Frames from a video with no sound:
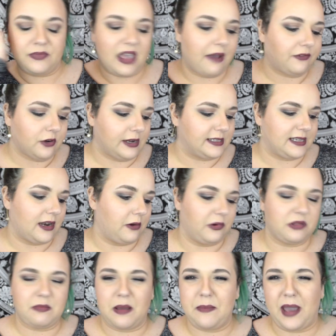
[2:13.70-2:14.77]
after I set it
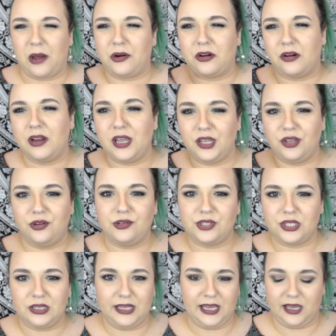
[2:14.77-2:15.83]
with my powder, it
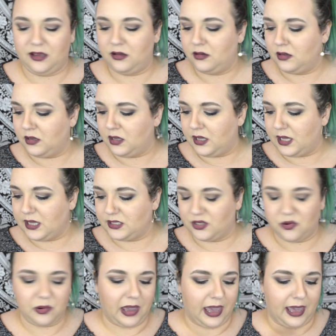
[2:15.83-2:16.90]
usually is
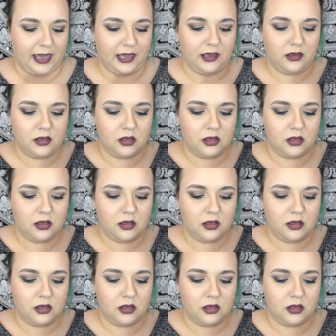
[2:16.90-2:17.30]
okay.